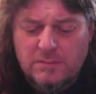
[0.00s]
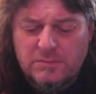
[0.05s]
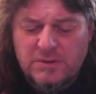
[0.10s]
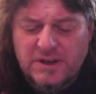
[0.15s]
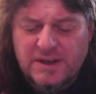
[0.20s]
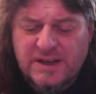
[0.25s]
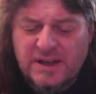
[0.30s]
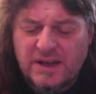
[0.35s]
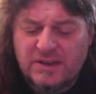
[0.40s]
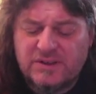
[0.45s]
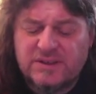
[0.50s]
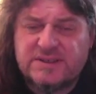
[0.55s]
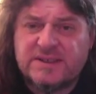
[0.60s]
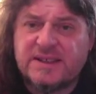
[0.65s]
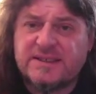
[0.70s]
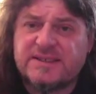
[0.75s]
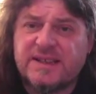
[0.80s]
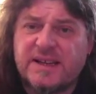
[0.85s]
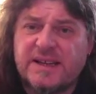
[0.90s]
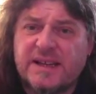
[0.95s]
but I can't
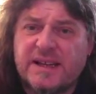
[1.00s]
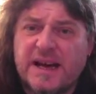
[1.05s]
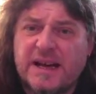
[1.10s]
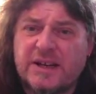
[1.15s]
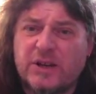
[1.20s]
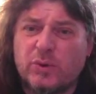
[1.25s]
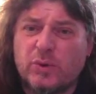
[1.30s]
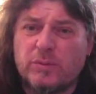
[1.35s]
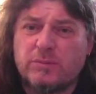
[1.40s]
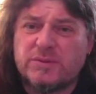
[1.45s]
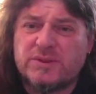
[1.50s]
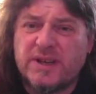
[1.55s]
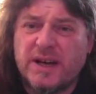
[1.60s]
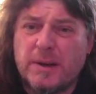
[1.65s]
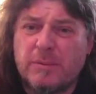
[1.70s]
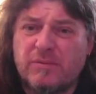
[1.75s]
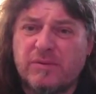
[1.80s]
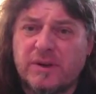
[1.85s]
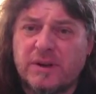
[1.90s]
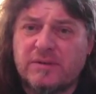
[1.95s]
detect any annuum
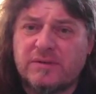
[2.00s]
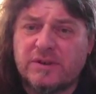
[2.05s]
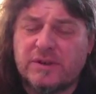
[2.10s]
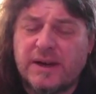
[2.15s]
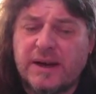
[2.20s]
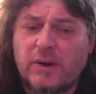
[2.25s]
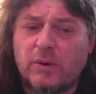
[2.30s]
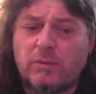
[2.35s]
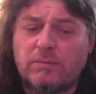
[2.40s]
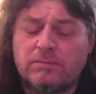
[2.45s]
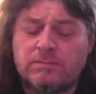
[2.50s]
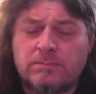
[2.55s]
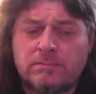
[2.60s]
type flavour now.